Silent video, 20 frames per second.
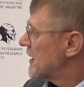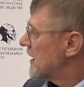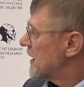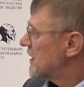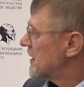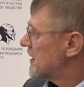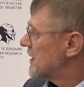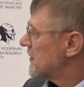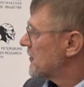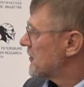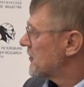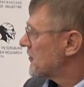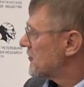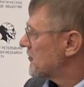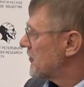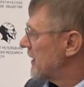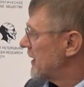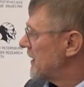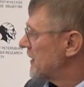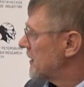And in
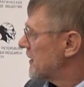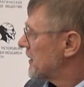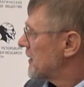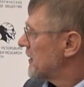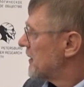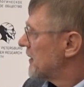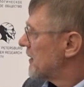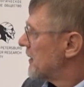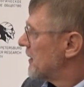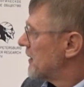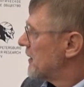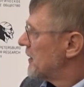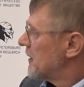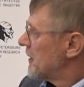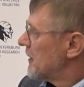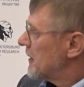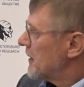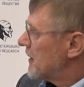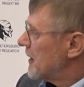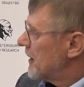Norway,
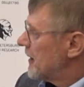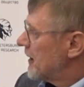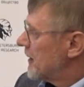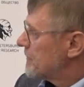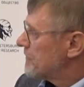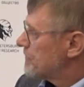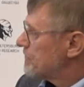uh,